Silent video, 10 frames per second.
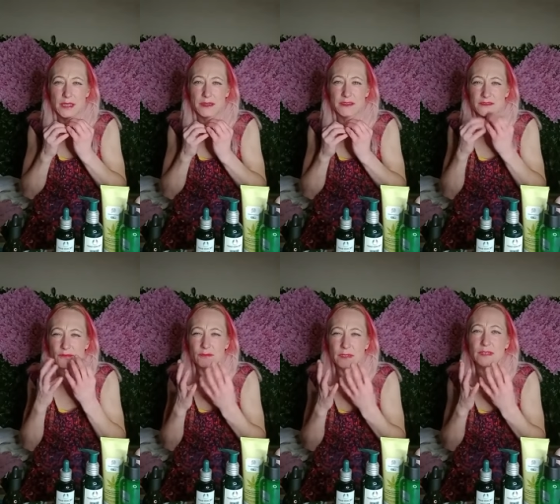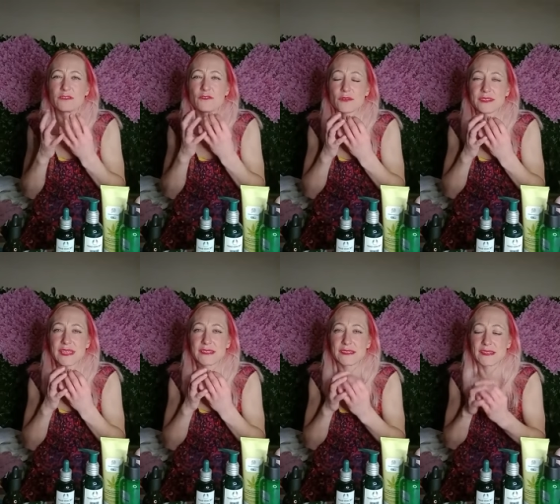in there. There's some really
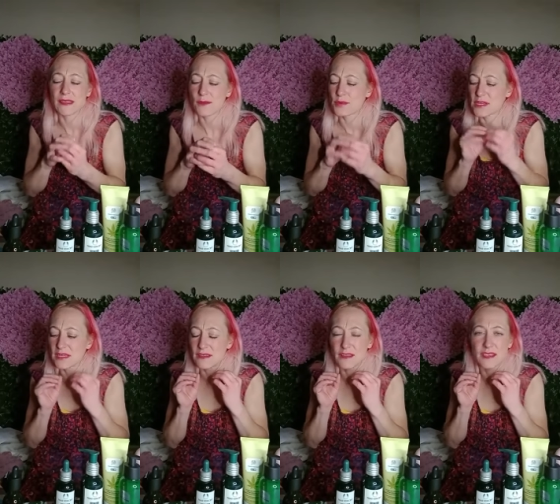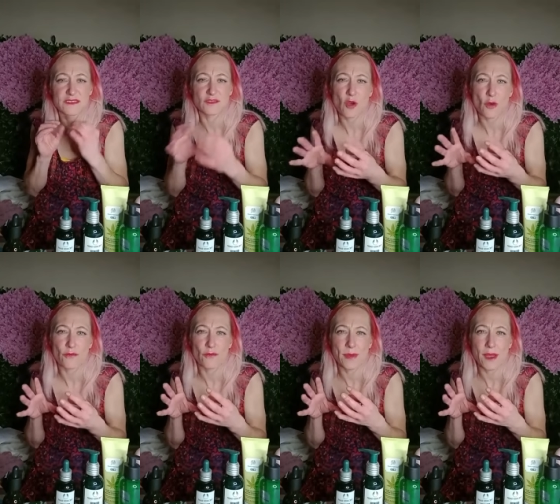strong scents in there, but it's
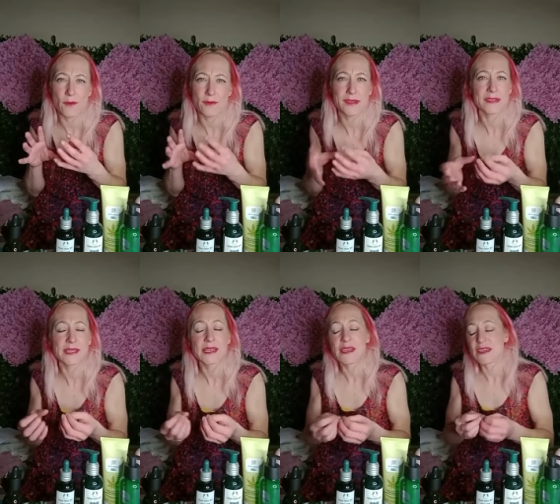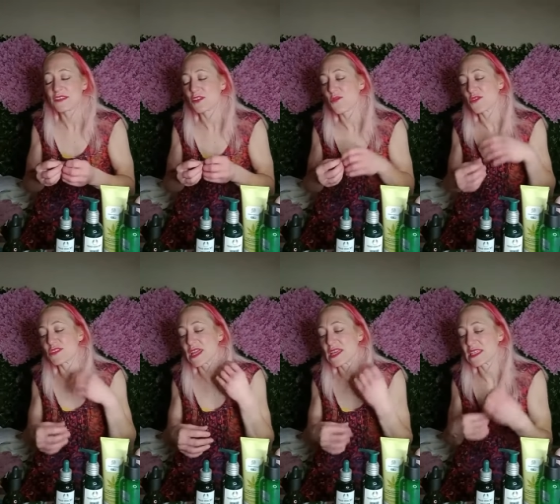not overpowering. It's
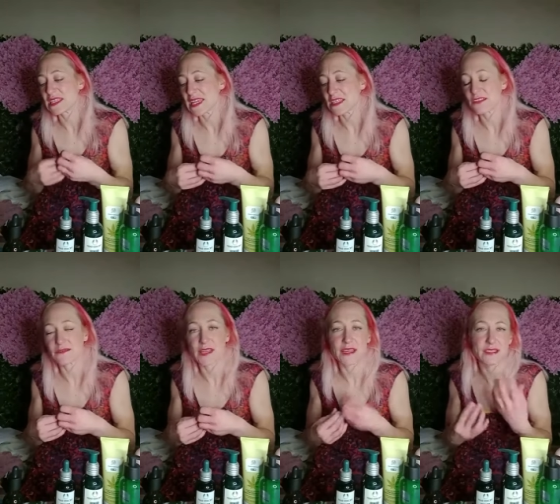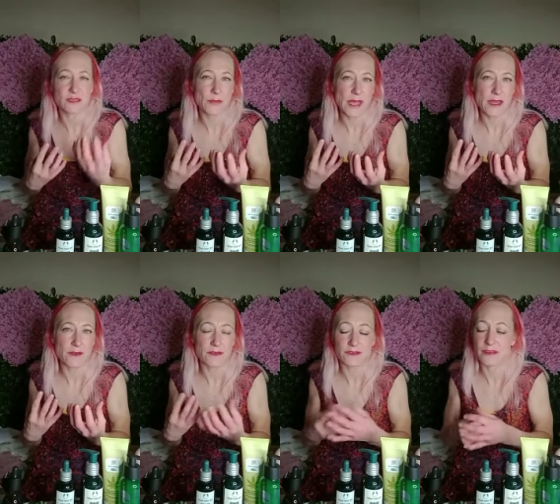almost like the scent of like a
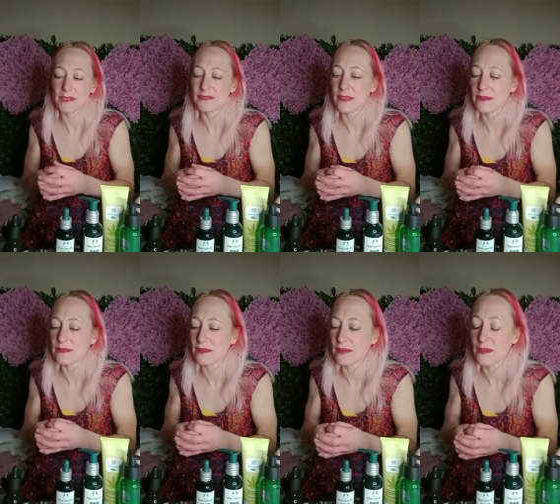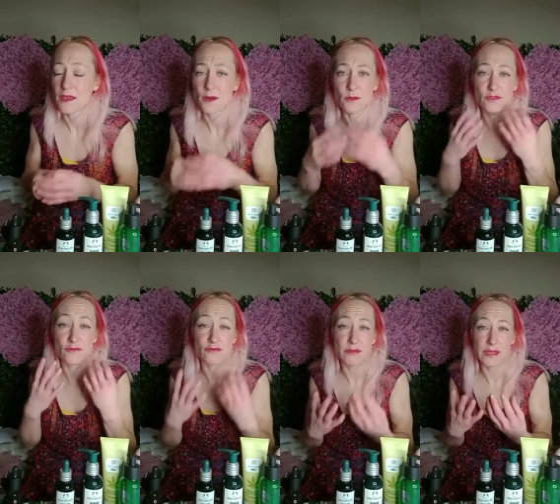spa and things like that,
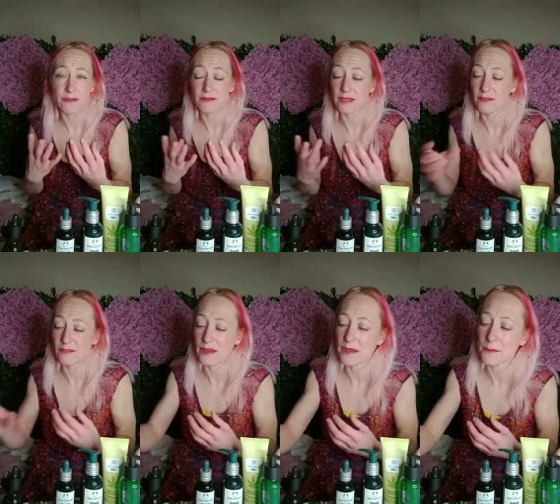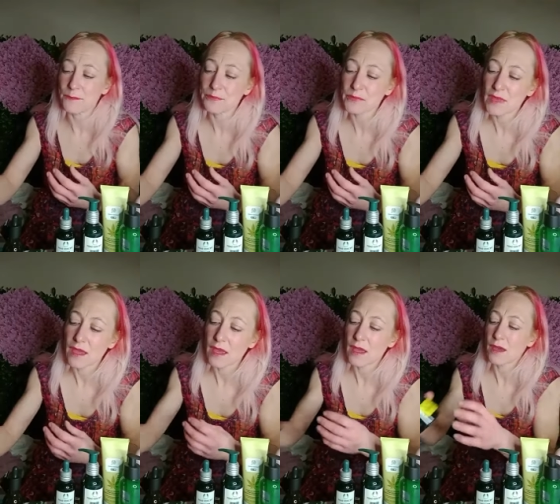which are really great.
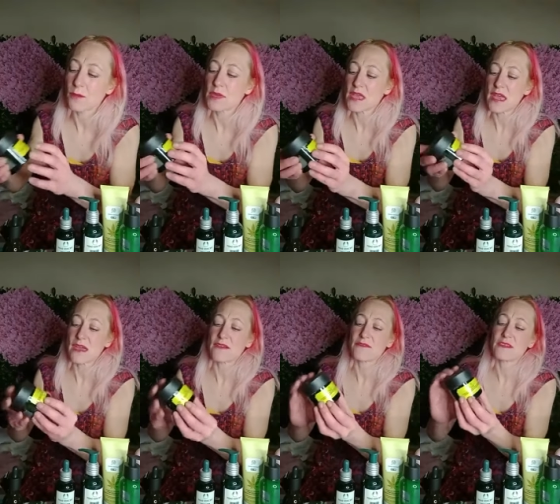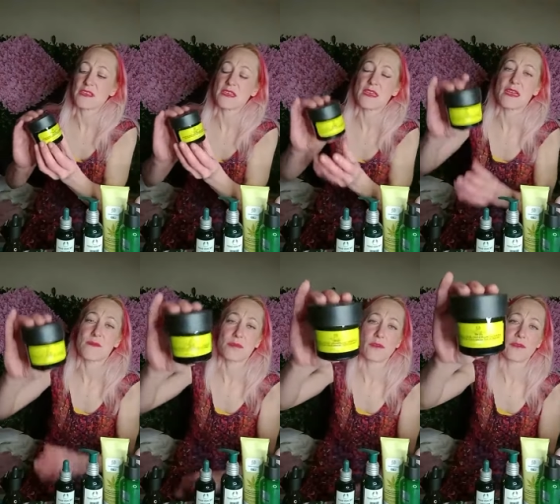We have the
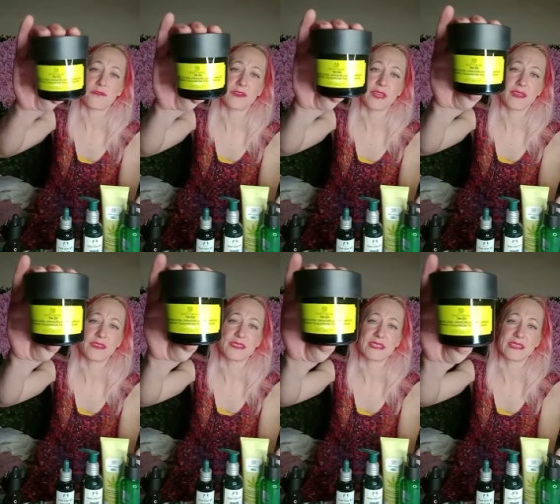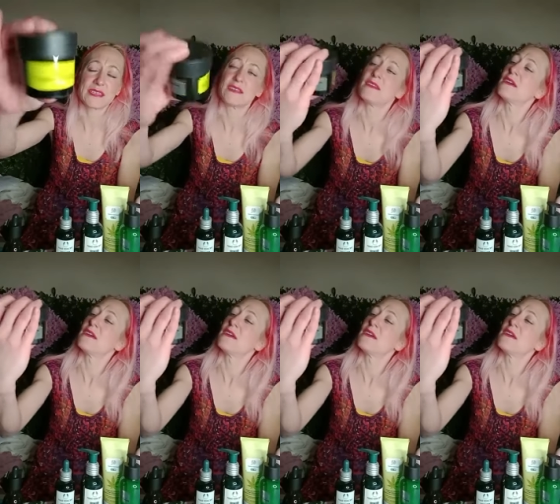hemp overnight